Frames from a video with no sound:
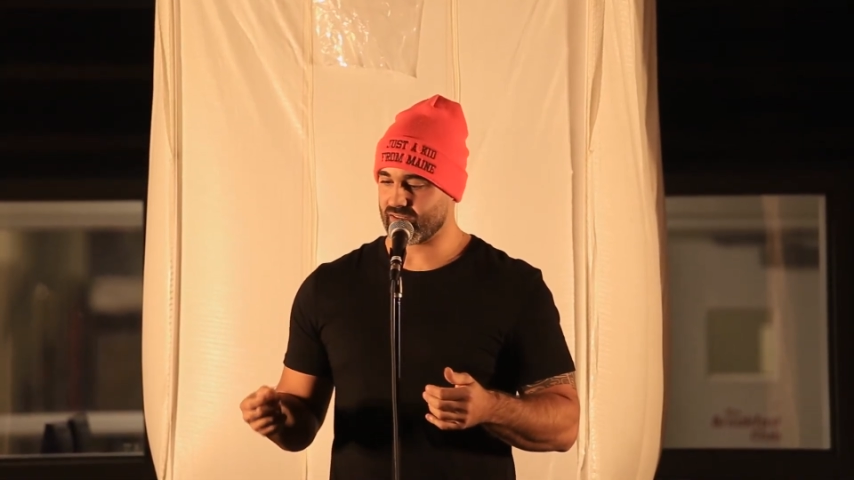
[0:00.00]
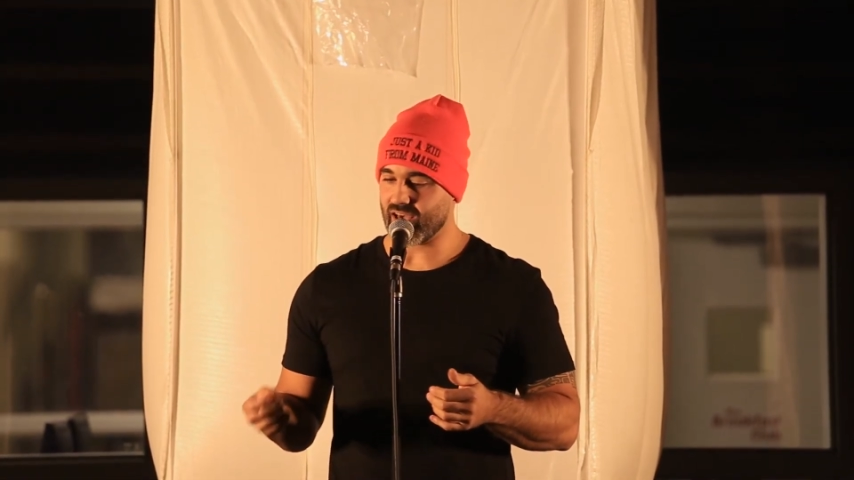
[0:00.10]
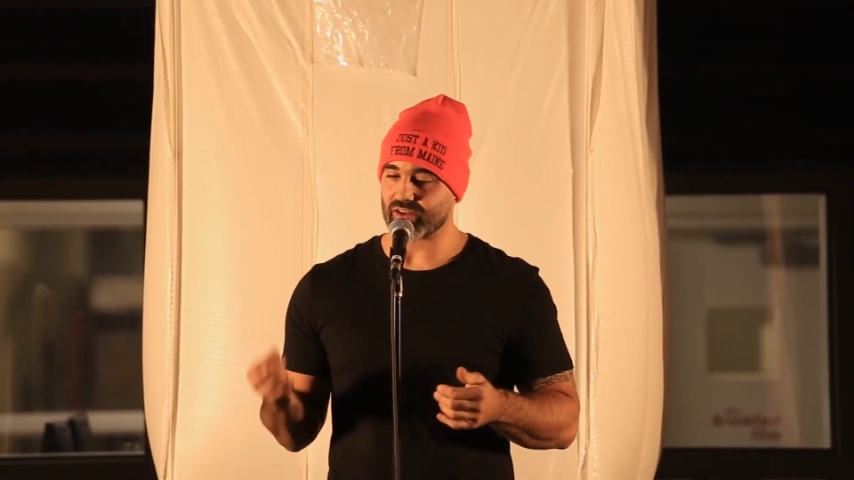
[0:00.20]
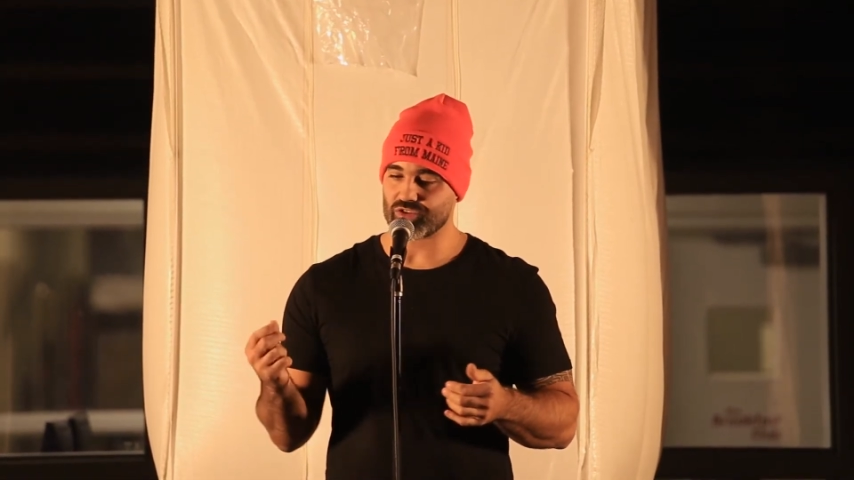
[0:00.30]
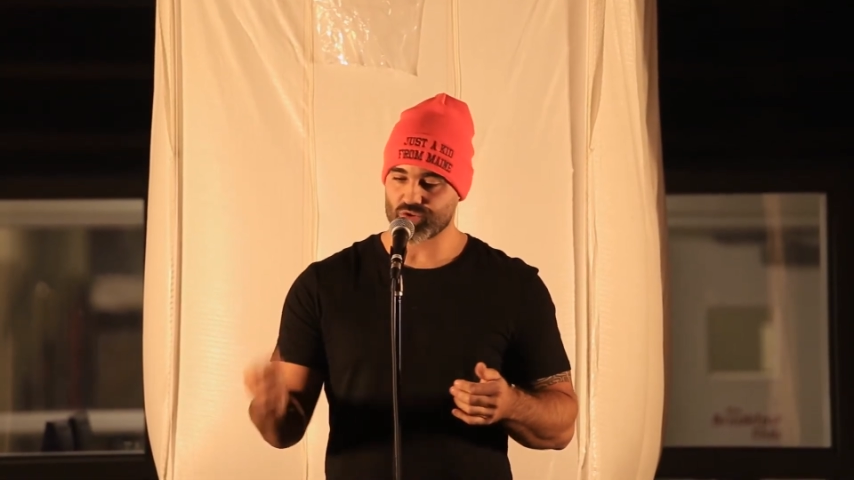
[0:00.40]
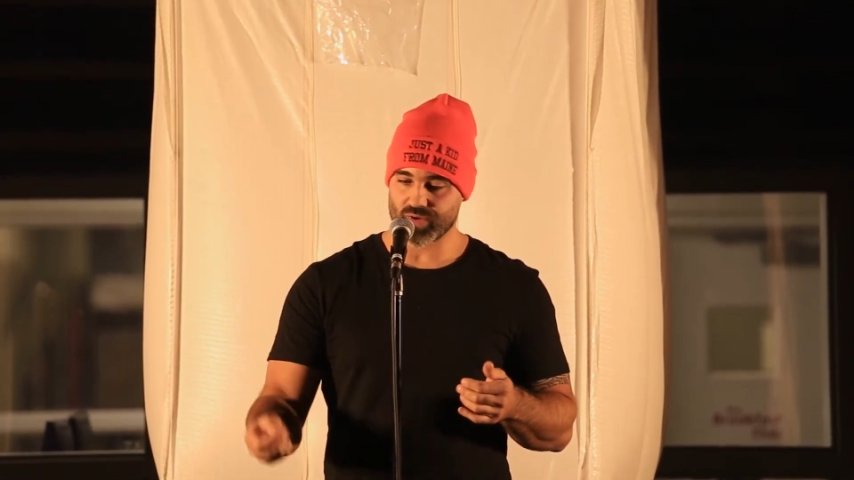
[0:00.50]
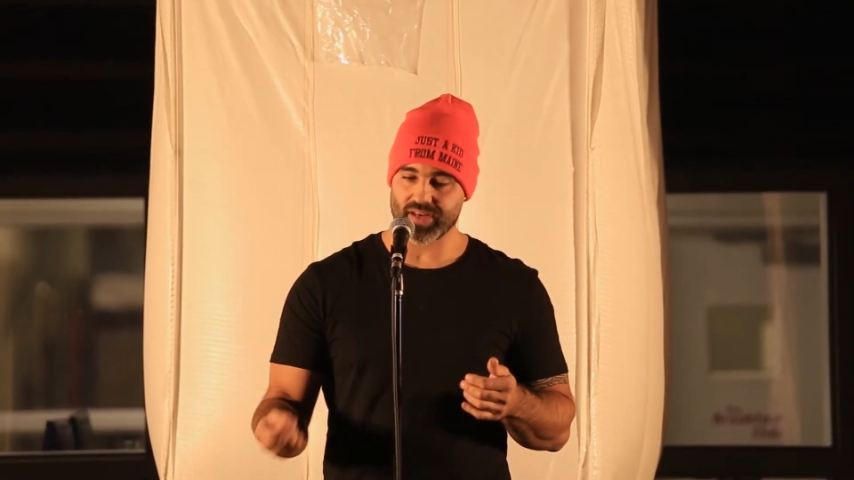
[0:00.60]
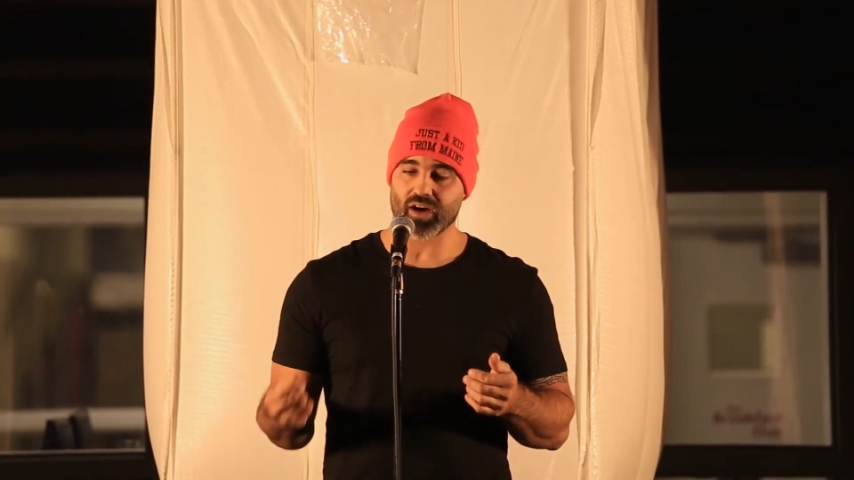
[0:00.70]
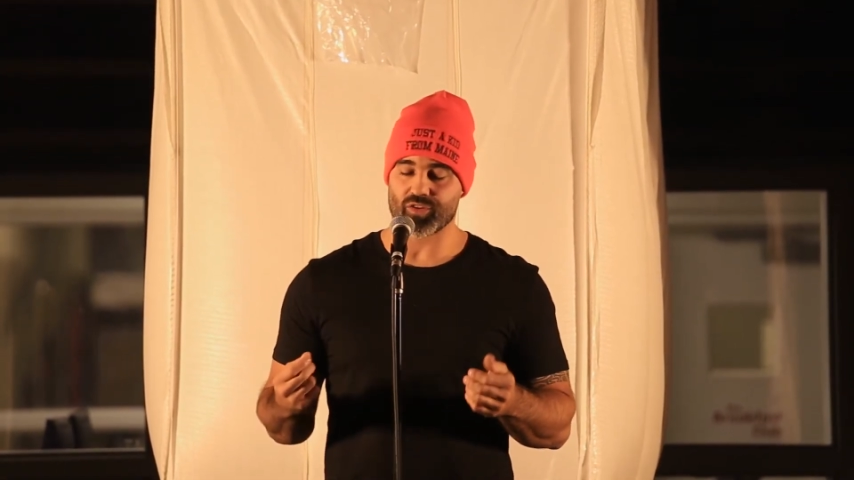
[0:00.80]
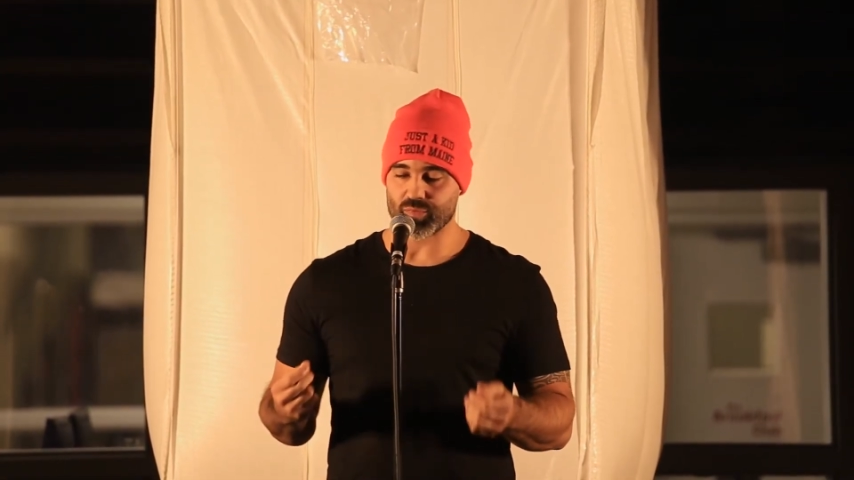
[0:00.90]
how to
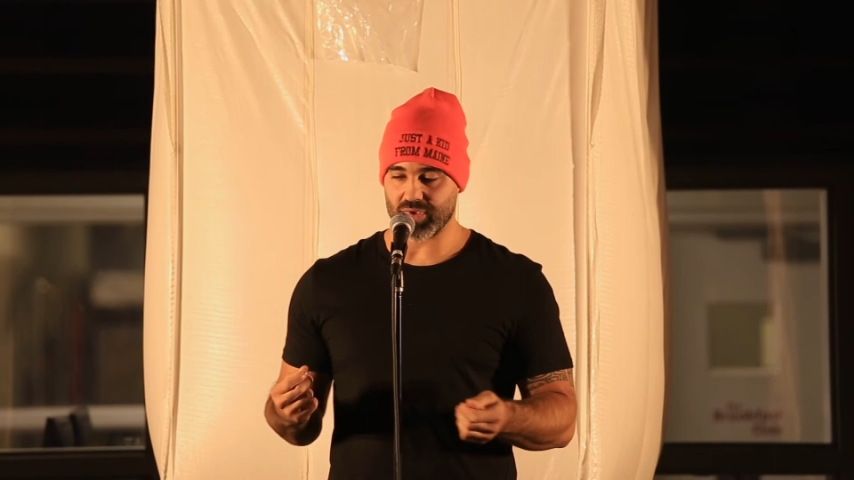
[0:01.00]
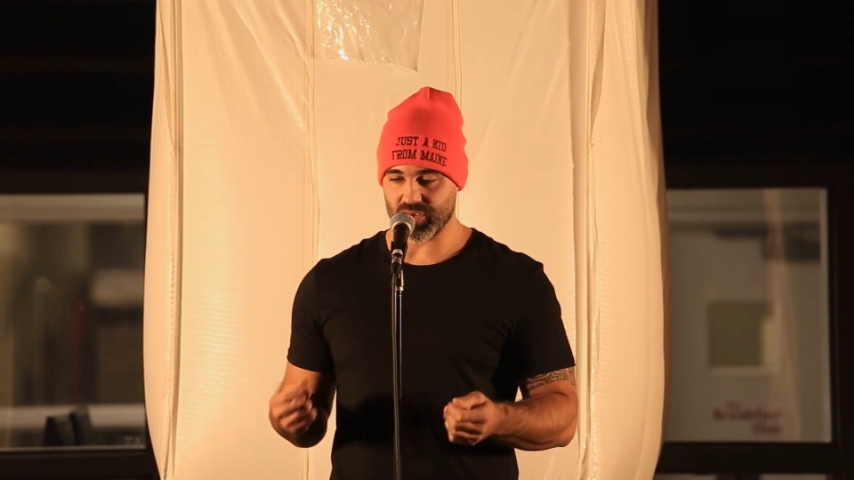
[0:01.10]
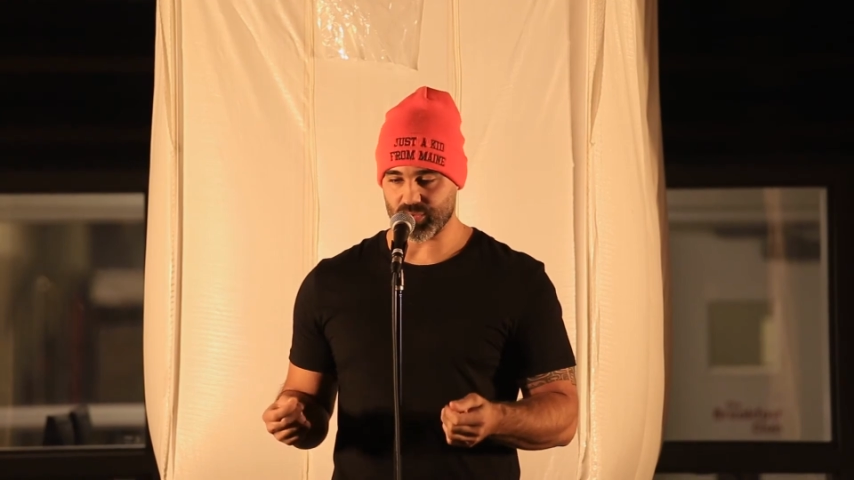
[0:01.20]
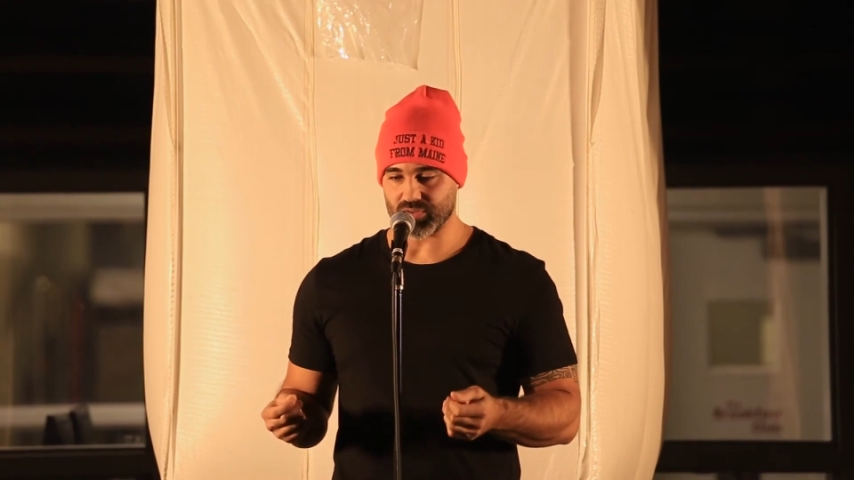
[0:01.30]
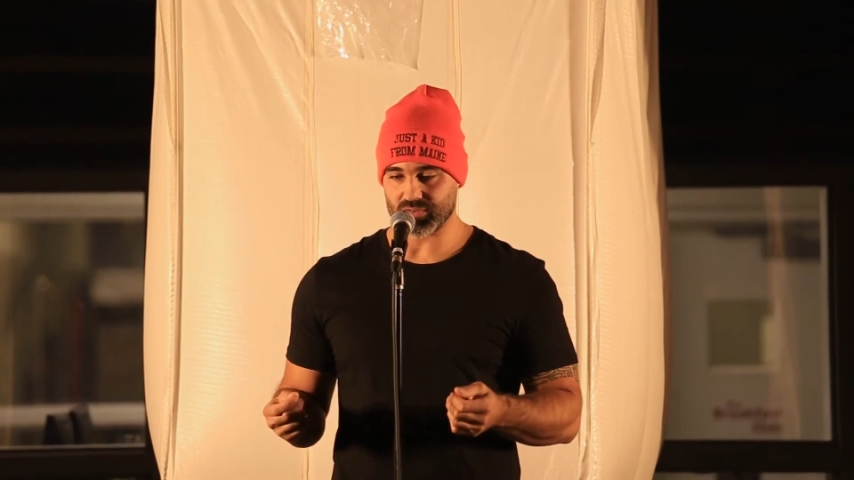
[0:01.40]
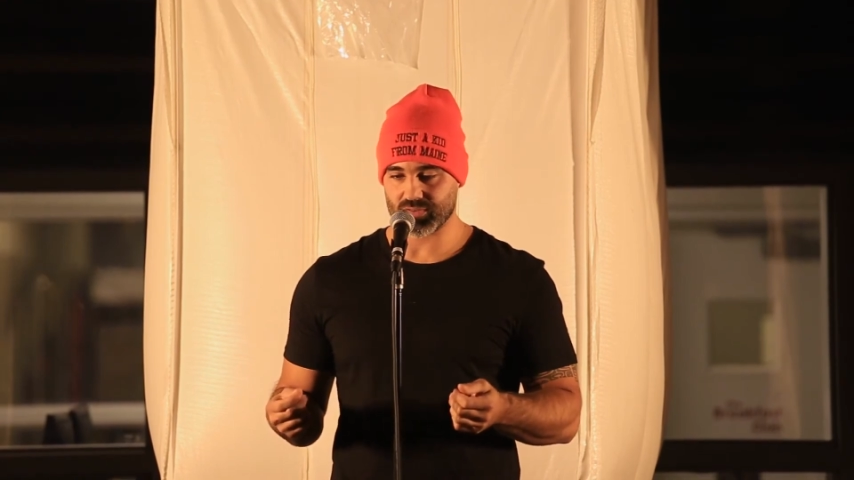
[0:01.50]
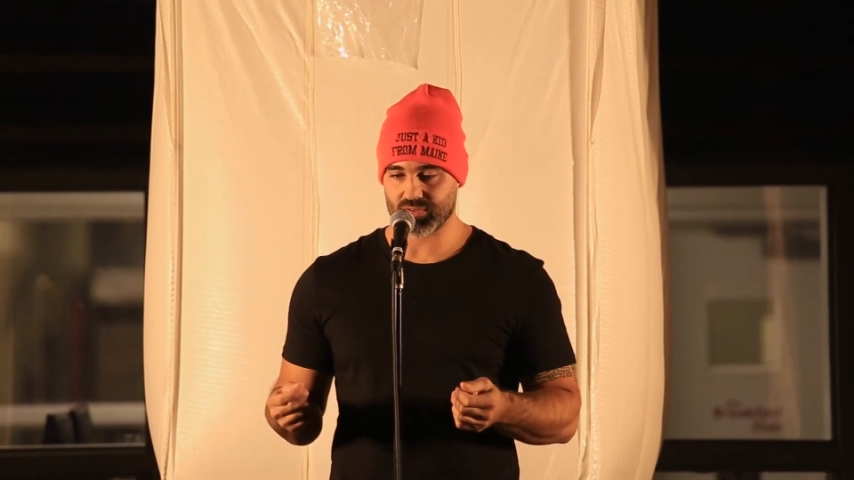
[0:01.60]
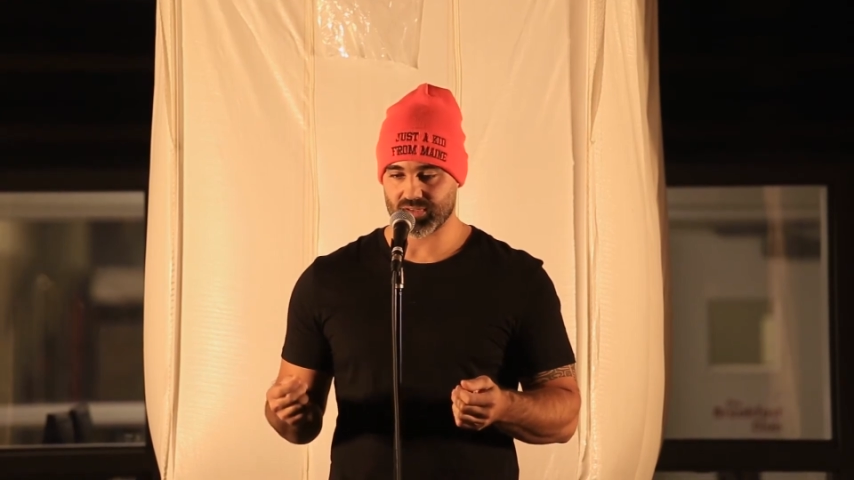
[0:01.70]
treat other people,